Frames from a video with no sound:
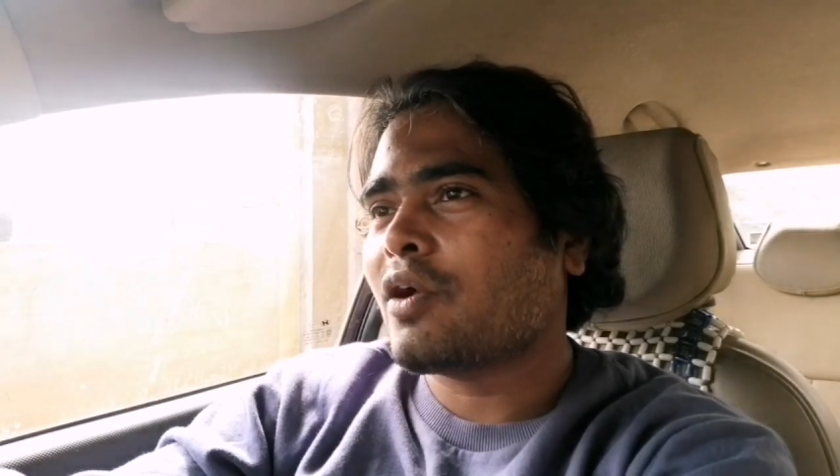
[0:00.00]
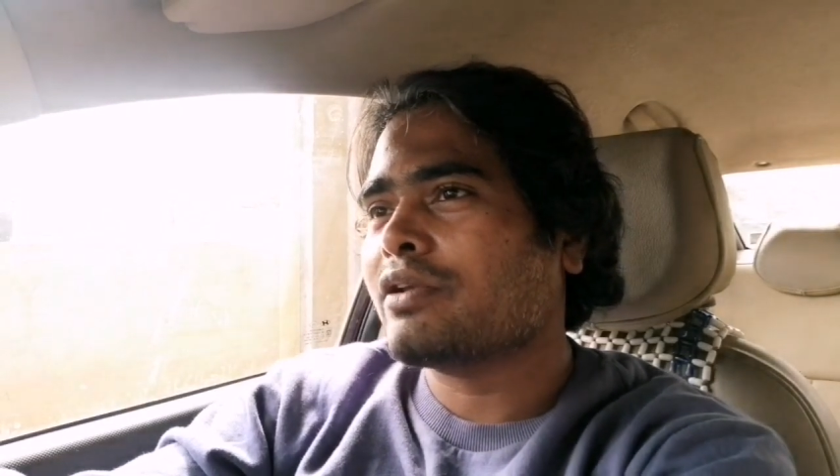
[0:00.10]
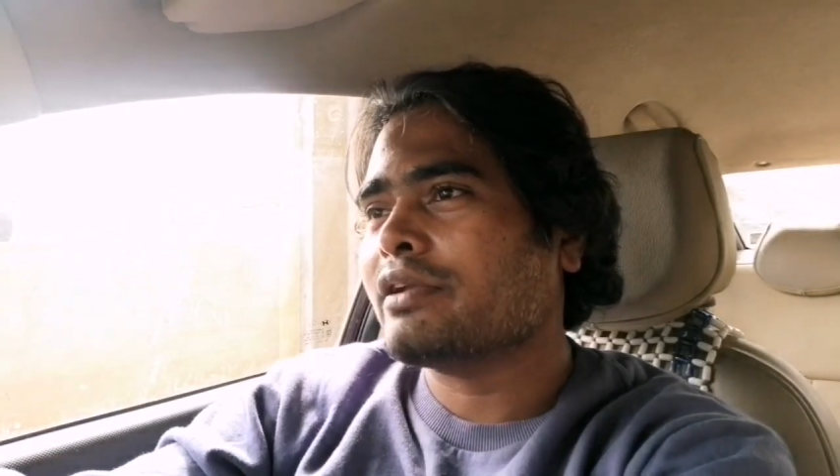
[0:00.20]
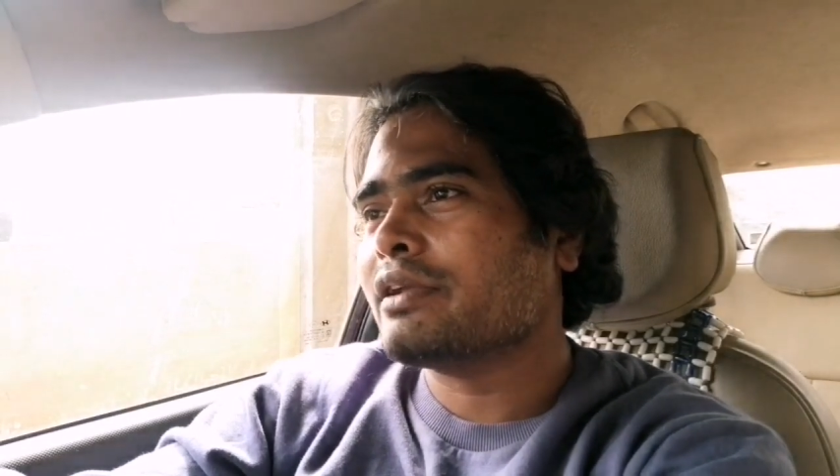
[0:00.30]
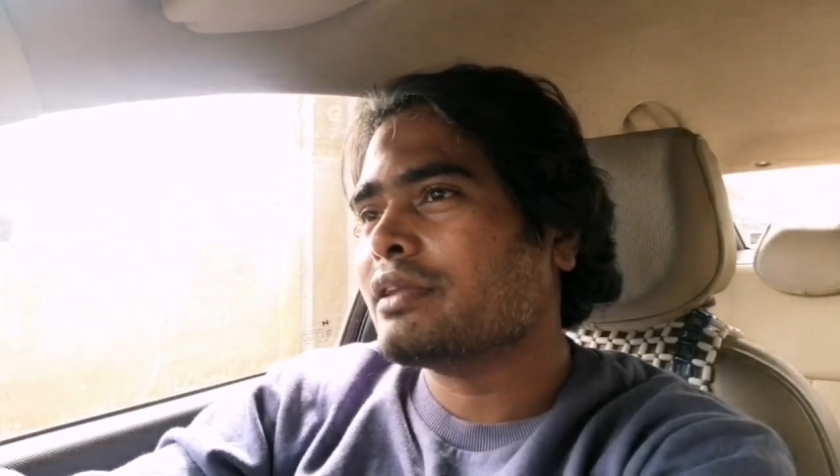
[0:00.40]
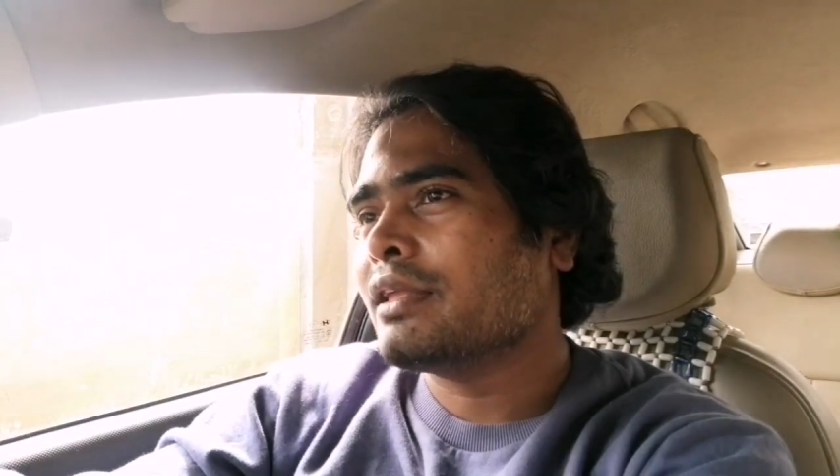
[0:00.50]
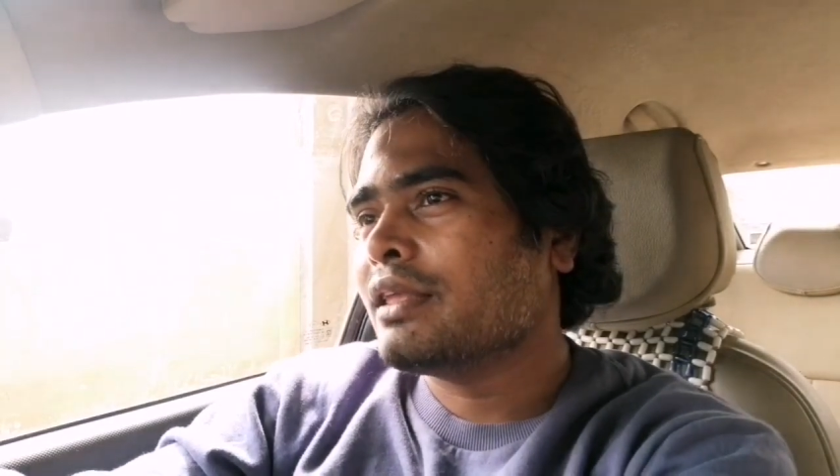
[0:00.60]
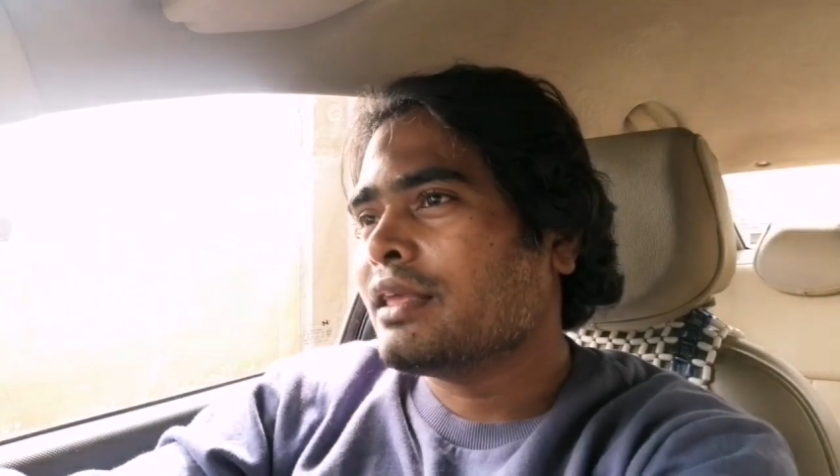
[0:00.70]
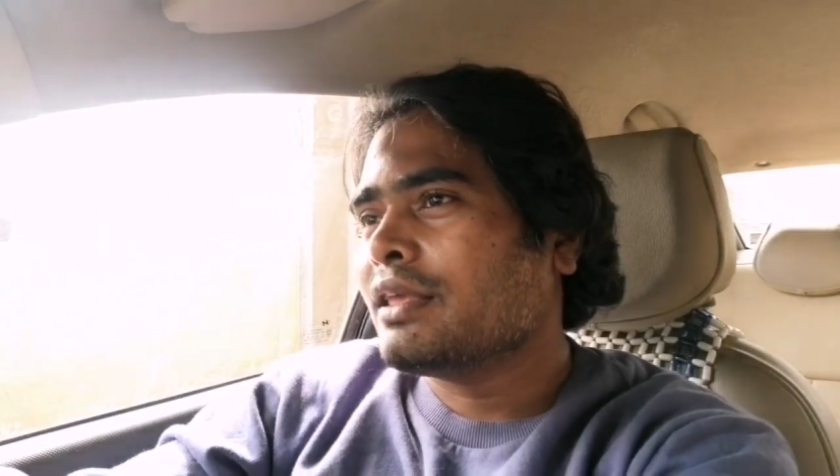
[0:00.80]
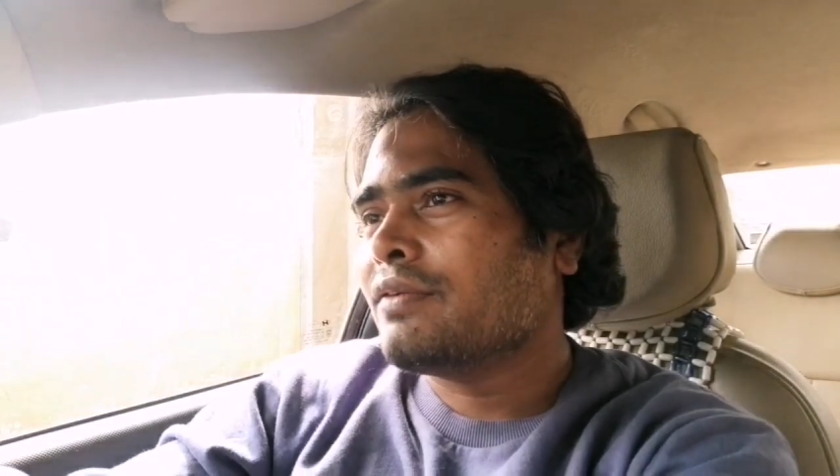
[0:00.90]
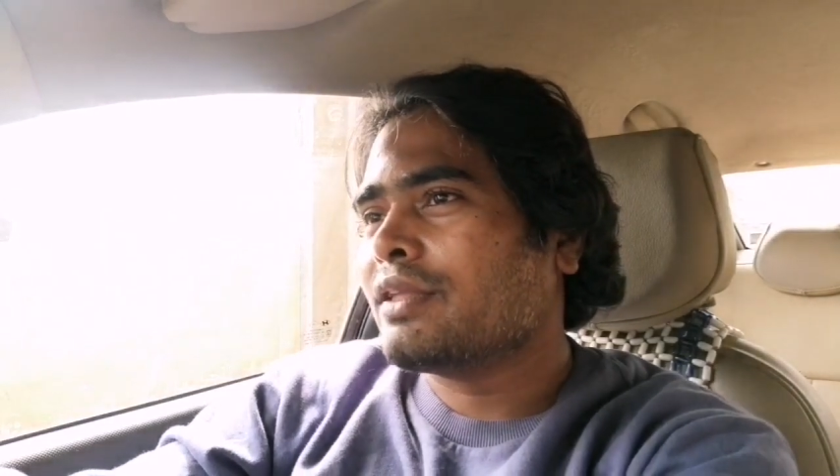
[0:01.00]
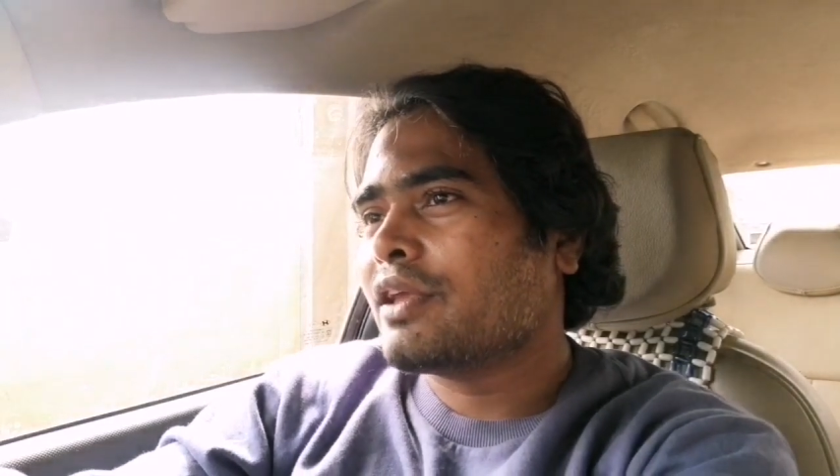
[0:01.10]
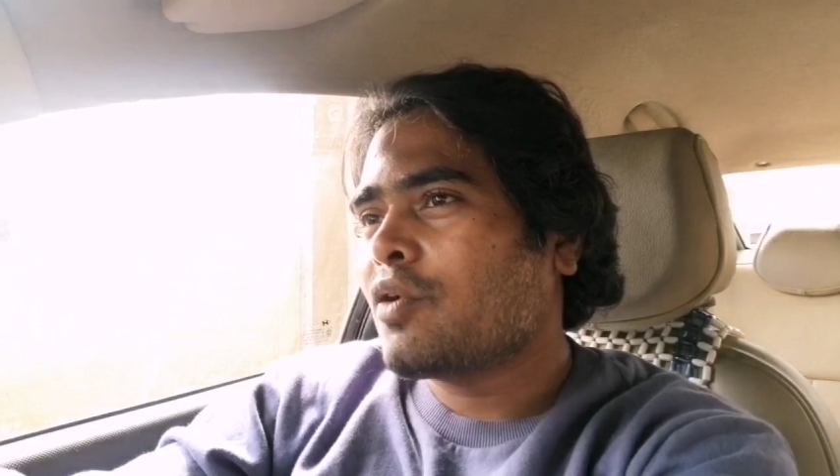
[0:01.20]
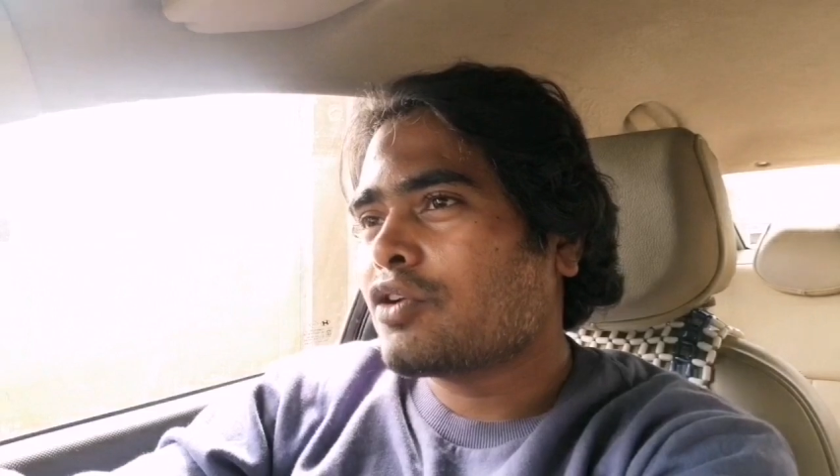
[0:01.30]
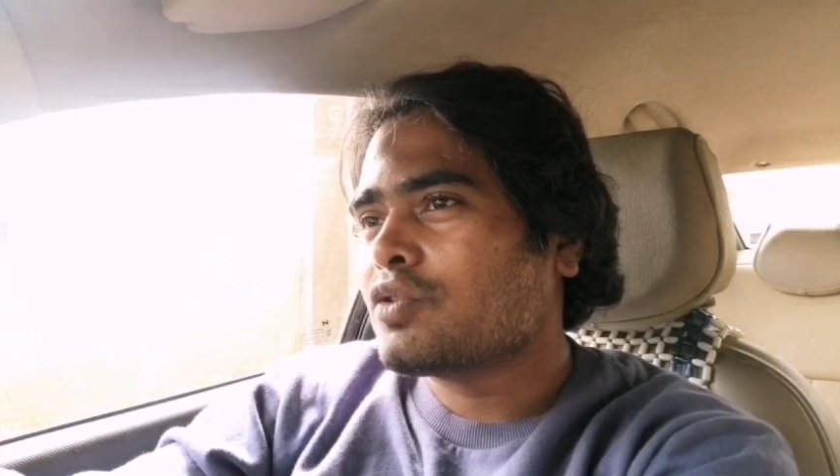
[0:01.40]
ordered it, when
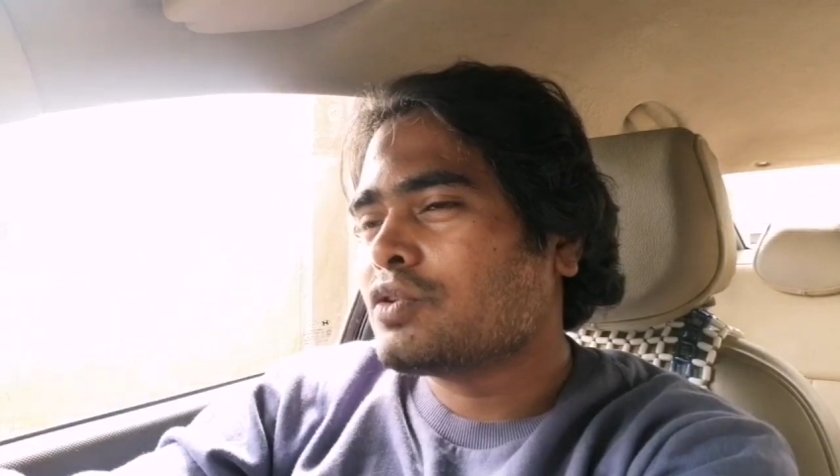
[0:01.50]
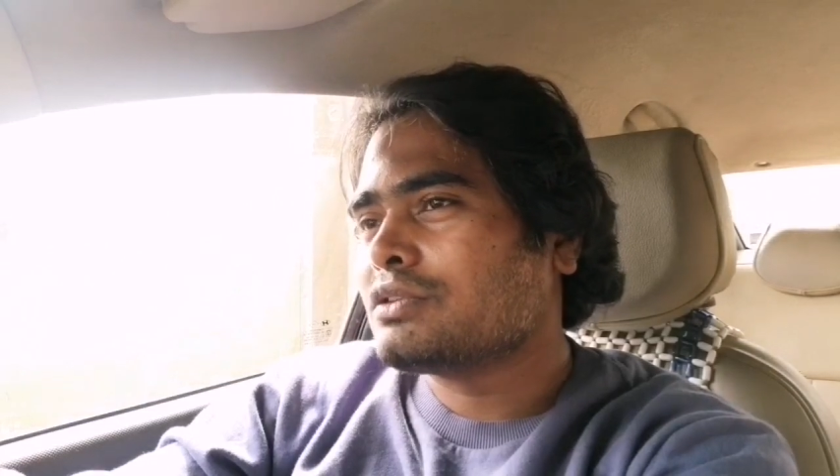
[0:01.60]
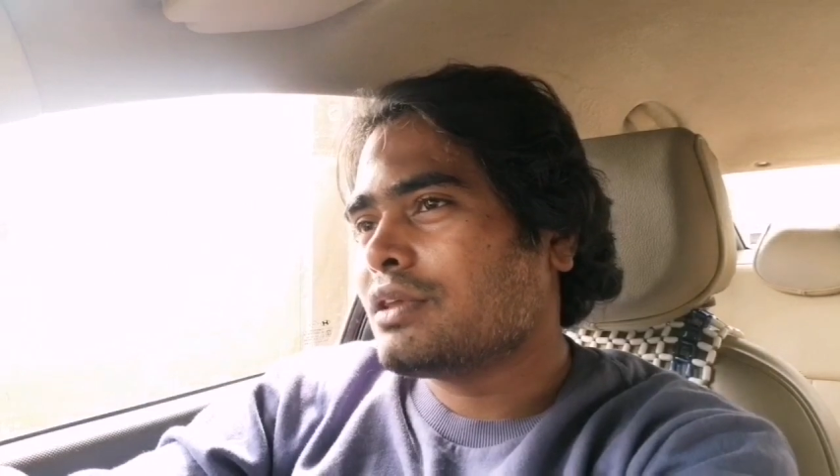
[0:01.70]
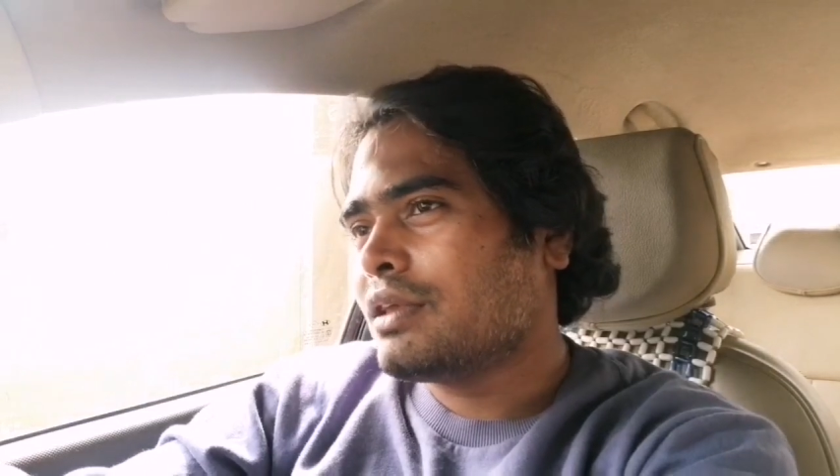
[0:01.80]
I got those